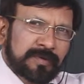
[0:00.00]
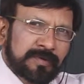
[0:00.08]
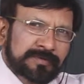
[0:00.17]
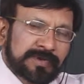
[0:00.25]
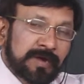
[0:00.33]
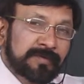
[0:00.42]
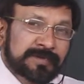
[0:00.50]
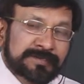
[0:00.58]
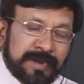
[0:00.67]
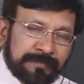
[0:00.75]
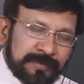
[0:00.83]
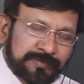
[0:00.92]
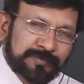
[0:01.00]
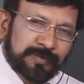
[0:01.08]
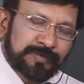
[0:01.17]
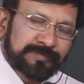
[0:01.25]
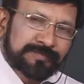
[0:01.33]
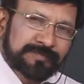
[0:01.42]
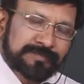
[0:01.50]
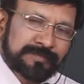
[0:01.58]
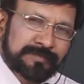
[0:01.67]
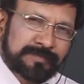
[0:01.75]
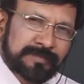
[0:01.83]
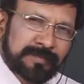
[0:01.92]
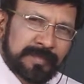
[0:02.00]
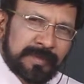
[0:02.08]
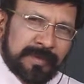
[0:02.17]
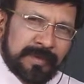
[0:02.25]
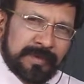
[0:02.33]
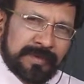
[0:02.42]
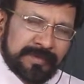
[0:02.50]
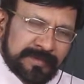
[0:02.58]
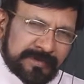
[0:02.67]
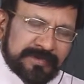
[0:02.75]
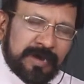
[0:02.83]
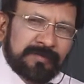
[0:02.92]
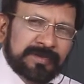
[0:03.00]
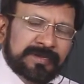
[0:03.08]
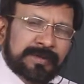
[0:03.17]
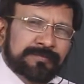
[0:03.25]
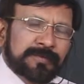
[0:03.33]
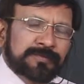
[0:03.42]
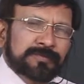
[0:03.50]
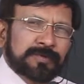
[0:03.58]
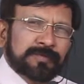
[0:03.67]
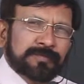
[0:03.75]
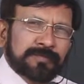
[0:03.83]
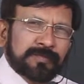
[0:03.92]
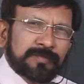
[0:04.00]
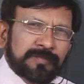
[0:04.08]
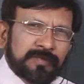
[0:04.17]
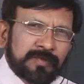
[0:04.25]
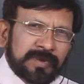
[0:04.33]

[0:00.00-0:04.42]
Java chapter zone. In the Java chapter zone, we